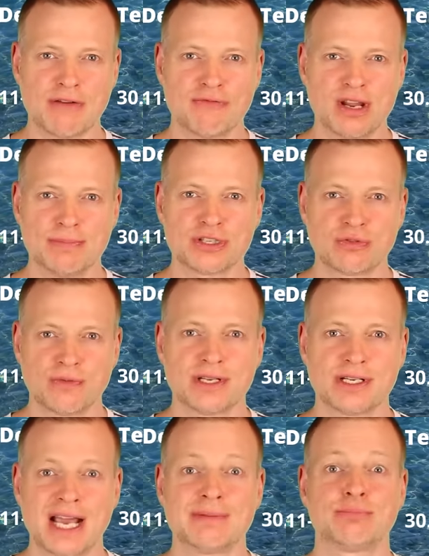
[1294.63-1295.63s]
flipping through the
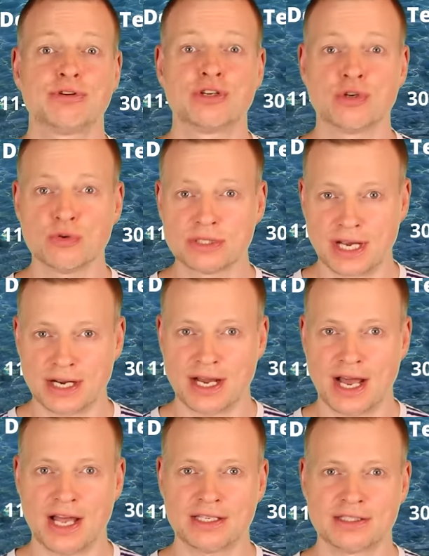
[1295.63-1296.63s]
nine producer
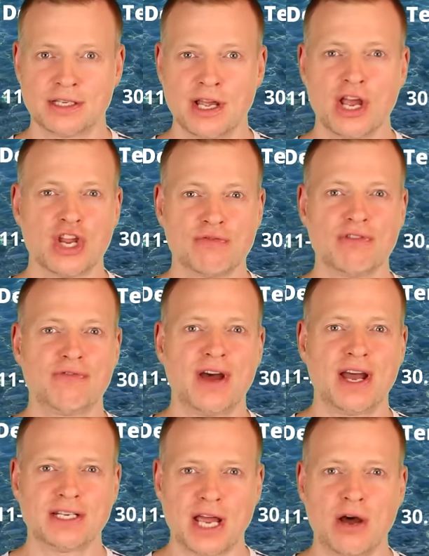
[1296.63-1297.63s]
cards. You will
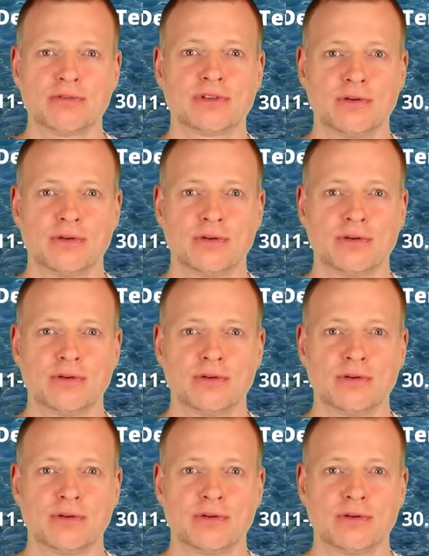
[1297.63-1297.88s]
find out